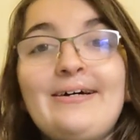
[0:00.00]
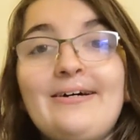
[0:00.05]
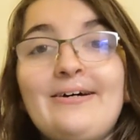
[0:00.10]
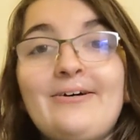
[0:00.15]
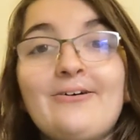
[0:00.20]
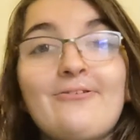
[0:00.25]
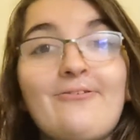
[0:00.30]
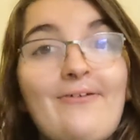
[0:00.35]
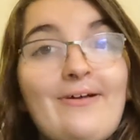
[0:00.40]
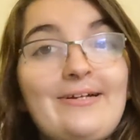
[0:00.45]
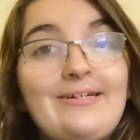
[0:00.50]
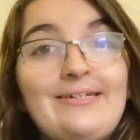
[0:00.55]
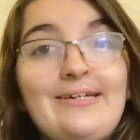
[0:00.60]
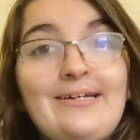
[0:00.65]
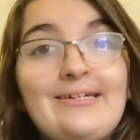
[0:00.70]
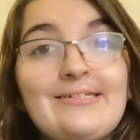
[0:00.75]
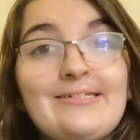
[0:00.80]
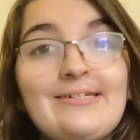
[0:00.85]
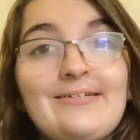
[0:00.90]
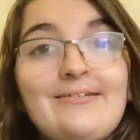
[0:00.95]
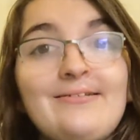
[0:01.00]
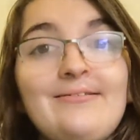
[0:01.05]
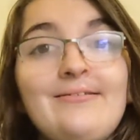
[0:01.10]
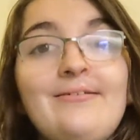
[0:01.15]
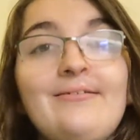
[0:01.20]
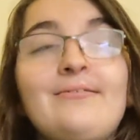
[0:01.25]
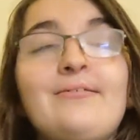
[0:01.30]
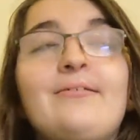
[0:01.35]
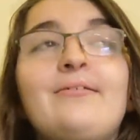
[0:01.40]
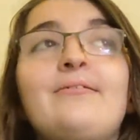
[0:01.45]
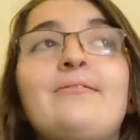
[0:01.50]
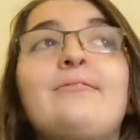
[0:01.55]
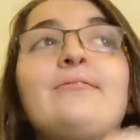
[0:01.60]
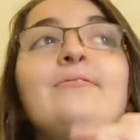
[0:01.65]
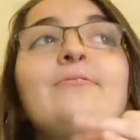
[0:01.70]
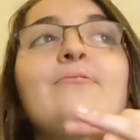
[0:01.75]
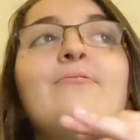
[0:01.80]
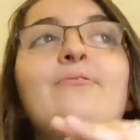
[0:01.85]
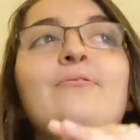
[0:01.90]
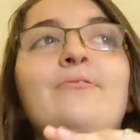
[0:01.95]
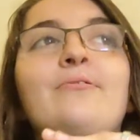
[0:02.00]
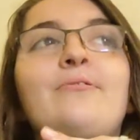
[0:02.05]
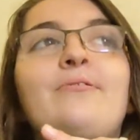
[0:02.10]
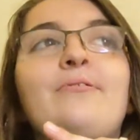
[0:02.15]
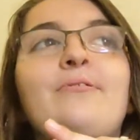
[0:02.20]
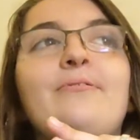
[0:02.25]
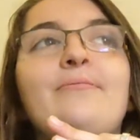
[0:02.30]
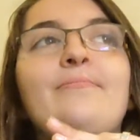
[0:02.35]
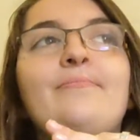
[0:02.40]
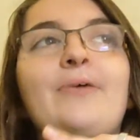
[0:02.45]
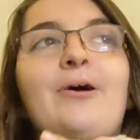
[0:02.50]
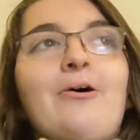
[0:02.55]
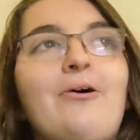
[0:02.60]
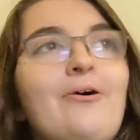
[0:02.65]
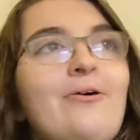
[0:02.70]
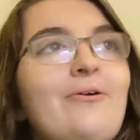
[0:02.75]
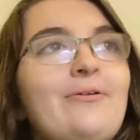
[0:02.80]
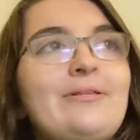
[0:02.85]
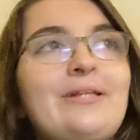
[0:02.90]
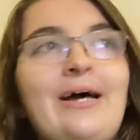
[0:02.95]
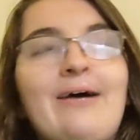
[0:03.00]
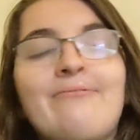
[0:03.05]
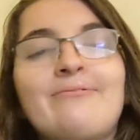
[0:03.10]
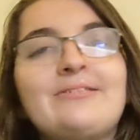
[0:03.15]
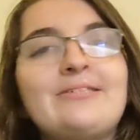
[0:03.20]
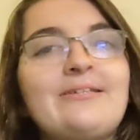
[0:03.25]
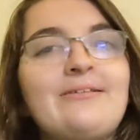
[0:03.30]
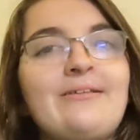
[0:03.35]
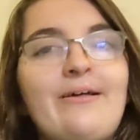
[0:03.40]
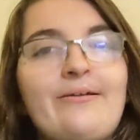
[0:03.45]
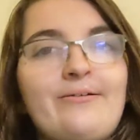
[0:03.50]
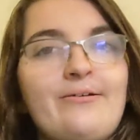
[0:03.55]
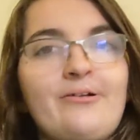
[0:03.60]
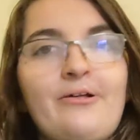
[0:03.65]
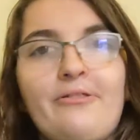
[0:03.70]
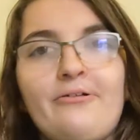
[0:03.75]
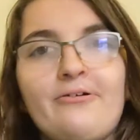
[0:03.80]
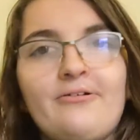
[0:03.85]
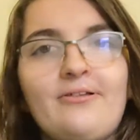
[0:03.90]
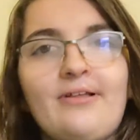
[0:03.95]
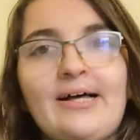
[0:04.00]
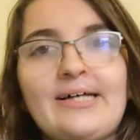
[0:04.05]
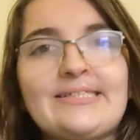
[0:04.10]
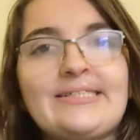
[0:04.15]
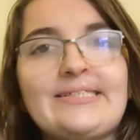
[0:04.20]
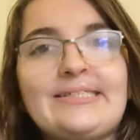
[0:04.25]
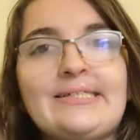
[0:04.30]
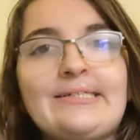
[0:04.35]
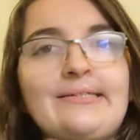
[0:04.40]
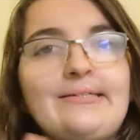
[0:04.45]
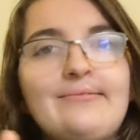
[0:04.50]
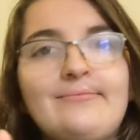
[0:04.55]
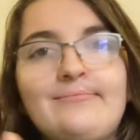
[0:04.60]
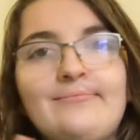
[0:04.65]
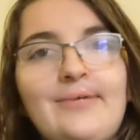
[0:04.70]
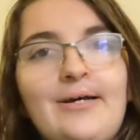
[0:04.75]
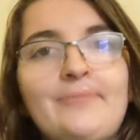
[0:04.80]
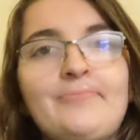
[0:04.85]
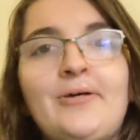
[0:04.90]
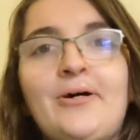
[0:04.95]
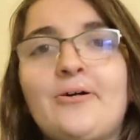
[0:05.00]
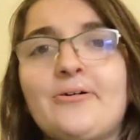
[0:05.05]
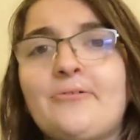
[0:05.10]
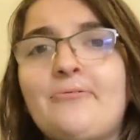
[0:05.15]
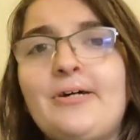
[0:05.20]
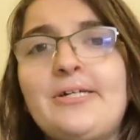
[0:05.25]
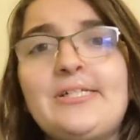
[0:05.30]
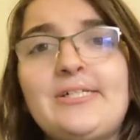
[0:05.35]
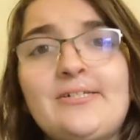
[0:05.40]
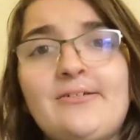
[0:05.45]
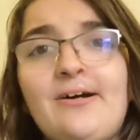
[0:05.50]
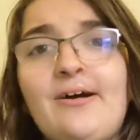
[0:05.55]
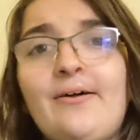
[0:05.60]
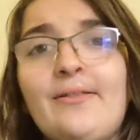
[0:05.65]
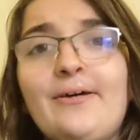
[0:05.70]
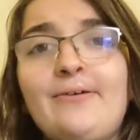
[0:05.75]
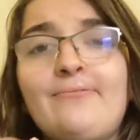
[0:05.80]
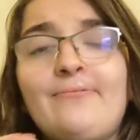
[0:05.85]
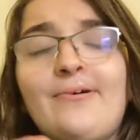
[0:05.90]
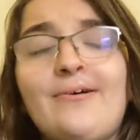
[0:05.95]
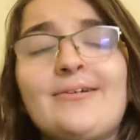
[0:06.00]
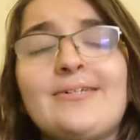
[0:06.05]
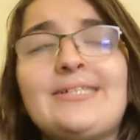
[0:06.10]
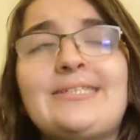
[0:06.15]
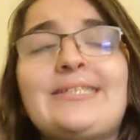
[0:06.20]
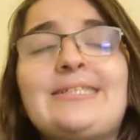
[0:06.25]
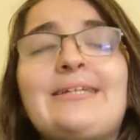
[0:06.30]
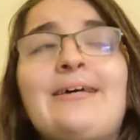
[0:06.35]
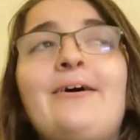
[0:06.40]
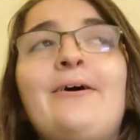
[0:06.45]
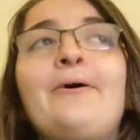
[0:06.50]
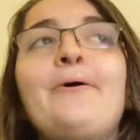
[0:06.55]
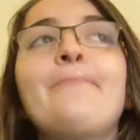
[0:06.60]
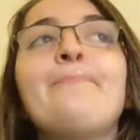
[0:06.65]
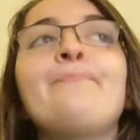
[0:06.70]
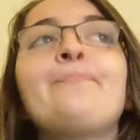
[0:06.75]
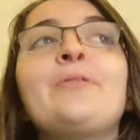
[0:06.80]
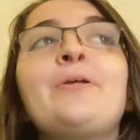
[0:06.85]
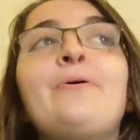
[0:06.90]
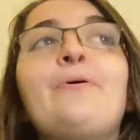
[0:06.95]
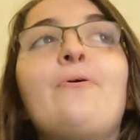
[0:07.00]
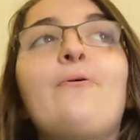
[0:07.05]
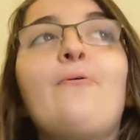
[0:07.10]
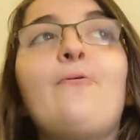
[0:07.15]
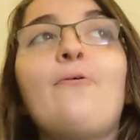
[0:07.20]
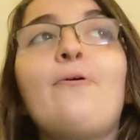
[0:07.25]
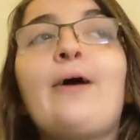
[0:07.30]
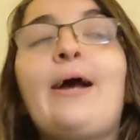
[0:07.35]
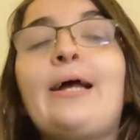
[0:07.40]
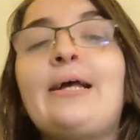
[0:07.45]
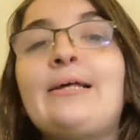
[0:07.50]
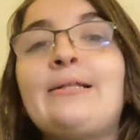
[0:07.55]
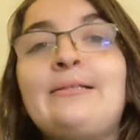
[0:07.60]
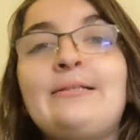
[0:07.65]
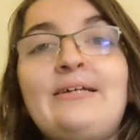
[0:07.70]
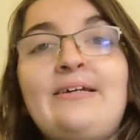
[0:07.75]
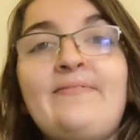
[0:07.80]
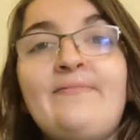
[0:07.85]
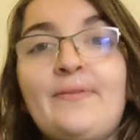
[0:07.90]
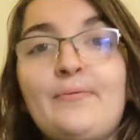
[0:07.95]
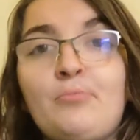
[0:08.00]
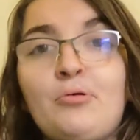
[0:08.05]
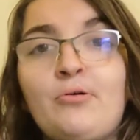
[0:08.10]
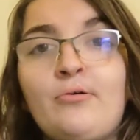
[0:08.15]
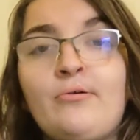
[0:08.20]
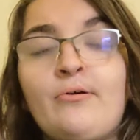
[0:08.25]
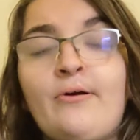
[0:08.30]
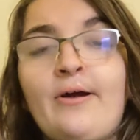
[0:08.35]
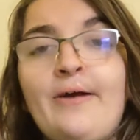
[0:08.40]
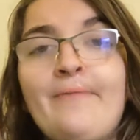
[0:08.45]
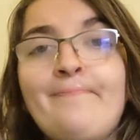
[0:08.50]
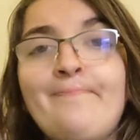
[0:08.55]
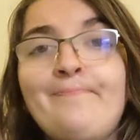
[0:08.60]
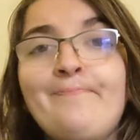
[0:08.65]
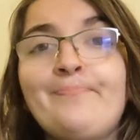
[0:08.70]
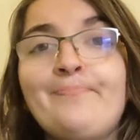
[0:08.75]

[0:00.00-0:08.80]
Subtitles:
accreditation or are allowed to let another class sit. I'm not quite sure how that works. Or I can leave the program.